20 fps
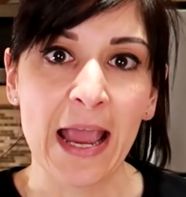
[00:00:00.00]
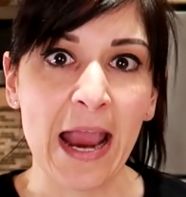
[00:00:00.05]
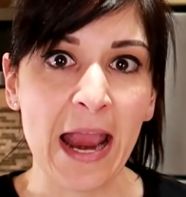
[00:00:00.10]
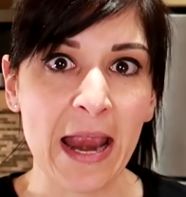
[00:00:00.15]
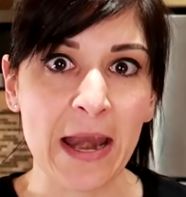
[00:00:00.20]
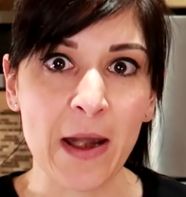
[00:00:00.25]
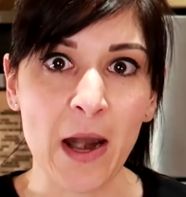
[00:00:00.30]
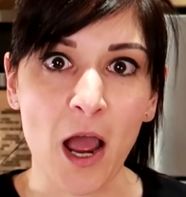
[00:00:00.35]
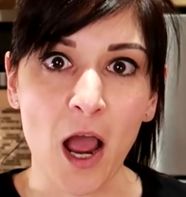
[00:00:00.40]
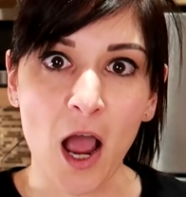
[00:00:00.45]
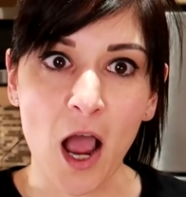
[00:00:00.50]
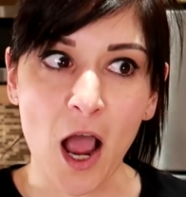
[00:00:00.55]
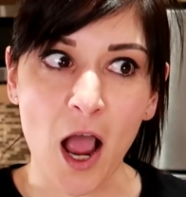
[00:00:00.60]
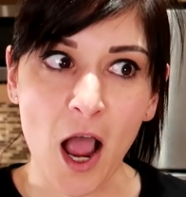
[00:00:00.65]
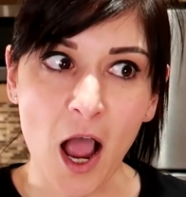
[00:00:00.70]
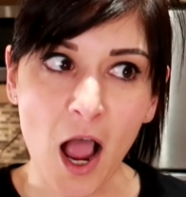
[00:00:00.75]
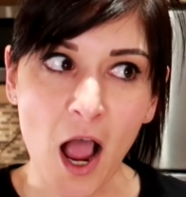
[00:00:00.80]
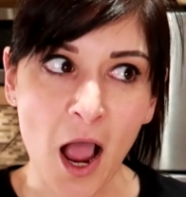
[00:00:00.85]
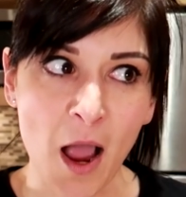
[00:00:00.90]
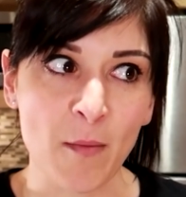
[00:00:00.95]
And
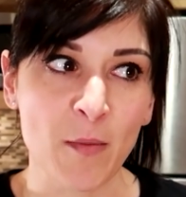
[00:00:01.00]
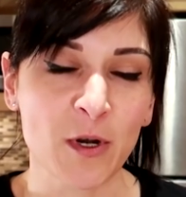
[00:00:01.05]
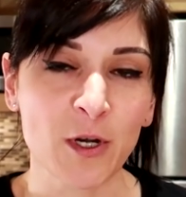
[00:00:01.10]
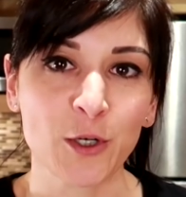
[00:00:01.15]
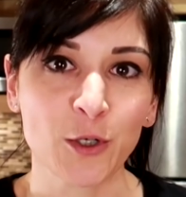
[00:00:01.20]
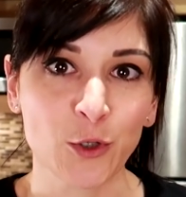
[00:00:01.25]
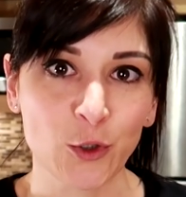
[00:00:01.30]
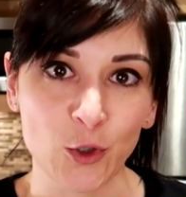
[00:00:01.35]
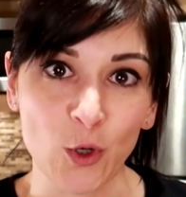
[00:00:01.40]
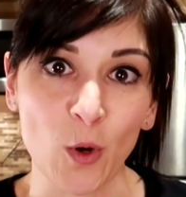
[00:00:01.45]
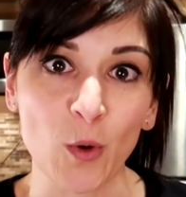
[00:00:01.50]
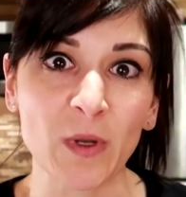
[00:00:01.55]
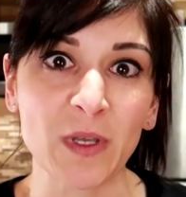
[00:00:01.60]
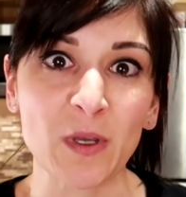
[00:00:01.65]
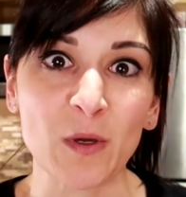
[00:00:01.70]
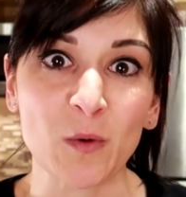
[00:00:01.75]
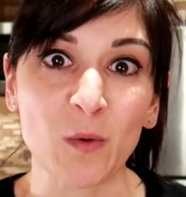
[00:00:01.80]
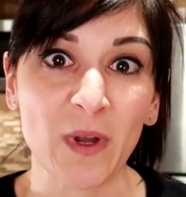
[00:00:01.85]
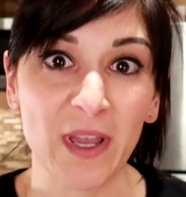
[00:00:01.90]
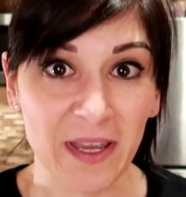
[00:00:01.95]
I'm gonna show
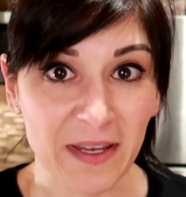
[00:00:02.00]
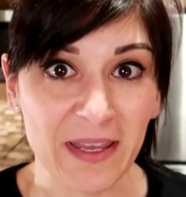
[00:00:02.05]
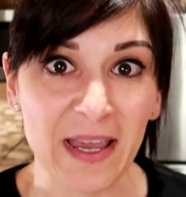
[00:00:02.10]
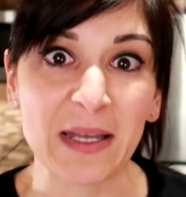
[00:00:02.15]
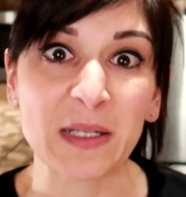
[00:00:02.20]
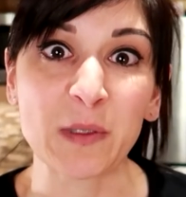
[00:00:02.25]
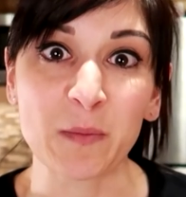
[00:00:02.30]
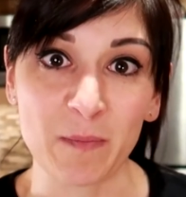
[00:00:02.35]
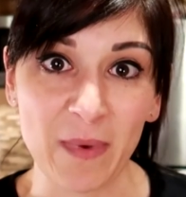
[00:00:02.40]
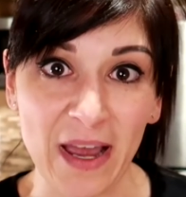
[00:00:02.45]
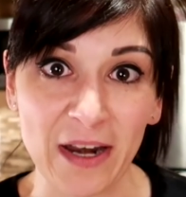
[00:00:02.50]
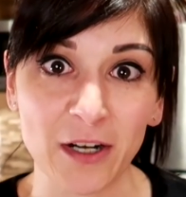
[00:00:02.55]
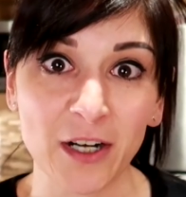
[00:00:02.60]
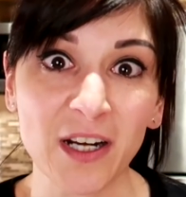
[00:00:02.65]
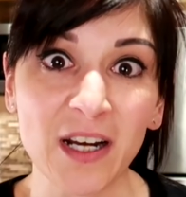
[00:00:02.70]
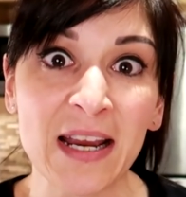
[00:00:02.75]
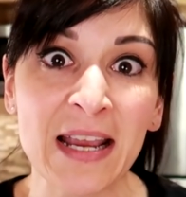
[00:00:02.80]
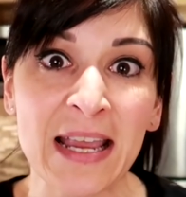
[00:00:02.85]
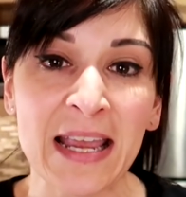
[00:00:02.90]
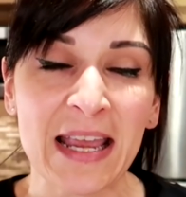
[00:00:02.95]
you it gets
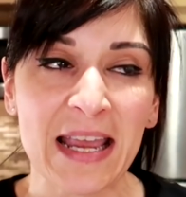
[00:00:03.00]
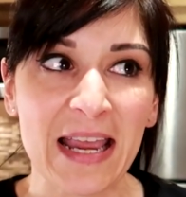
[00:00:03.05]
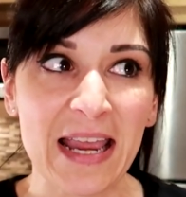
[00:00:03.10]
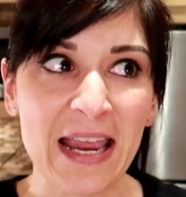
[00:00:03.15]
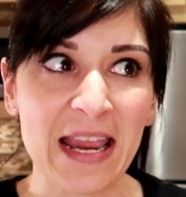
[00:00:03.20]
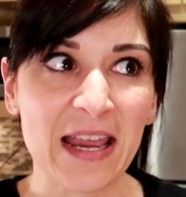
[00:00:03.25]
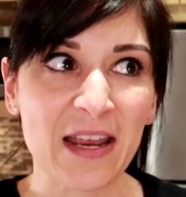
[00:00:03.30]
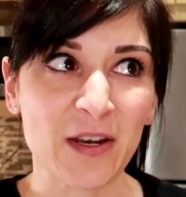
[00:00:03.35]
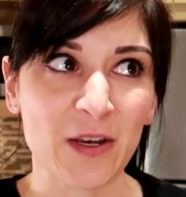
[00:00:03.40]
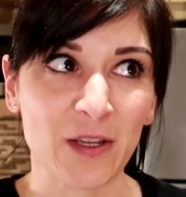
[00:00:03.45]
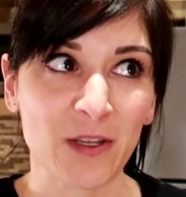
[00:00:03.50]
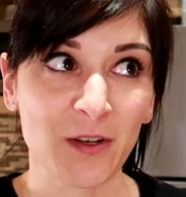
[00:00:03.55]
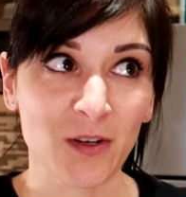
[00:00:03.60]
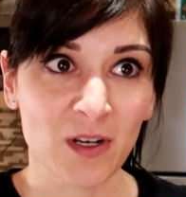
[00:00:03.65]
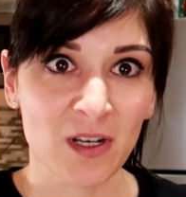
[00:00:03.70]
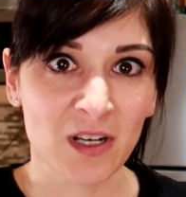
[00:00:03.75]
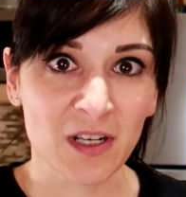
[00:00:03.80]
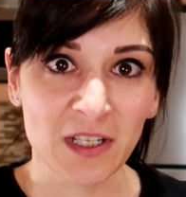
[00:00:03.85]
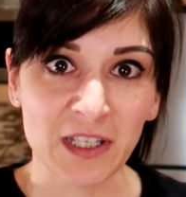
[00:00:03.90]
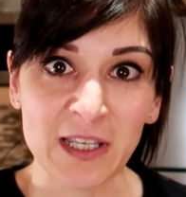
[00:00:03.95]
better and you're
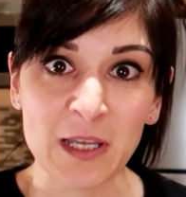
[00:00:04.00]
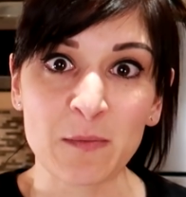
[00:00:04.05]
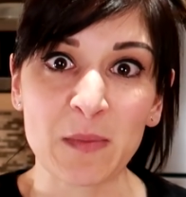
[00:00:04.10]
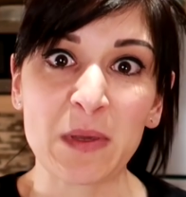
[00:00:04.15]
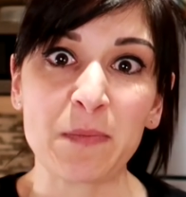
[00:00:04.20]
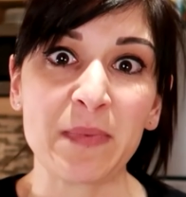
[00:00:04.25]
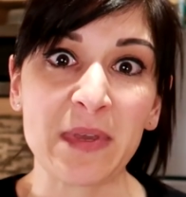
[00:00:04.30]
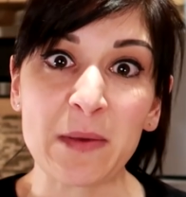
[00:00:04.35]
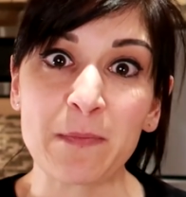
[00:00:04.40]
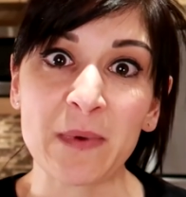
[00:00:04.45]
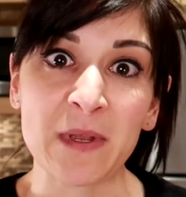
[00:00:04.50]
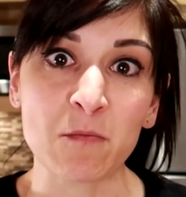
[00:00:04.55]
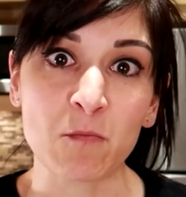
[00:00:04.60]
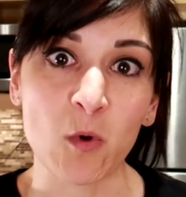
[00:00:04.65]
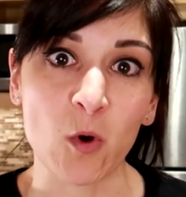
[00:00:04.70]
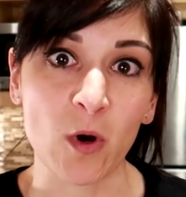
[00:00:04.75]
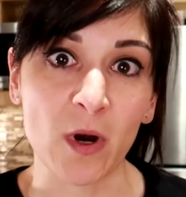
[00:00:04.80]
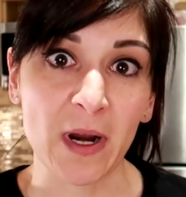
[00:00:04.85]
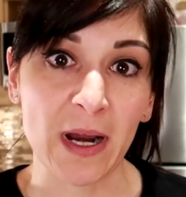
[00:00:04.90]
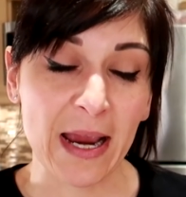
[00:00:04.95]
gonna see me beeping
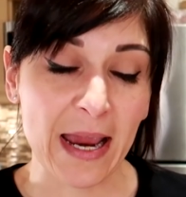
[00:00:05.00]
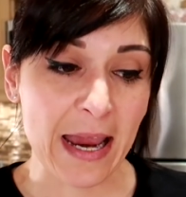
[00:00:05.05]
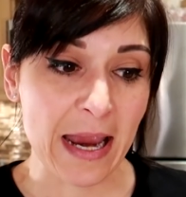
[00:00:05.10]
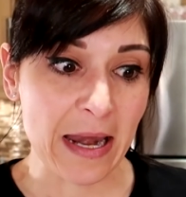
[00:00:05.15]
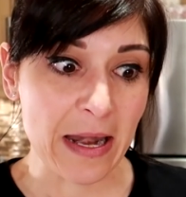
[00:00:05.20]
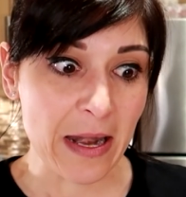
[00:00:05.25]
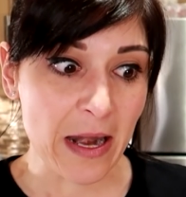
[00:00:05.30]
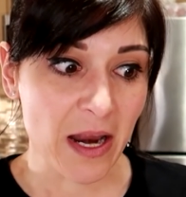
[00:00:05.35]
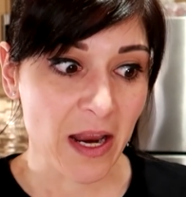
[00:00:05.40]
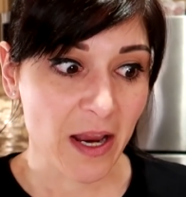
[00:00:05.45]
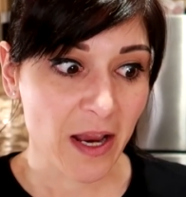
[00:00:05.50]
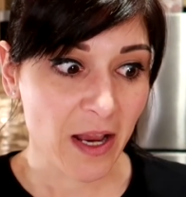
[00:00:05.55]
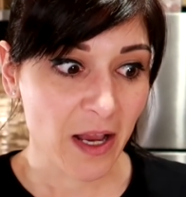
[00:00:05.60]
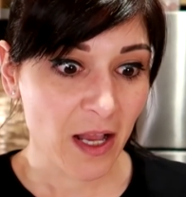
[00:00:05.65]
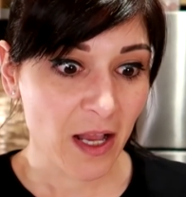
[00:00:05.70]
more and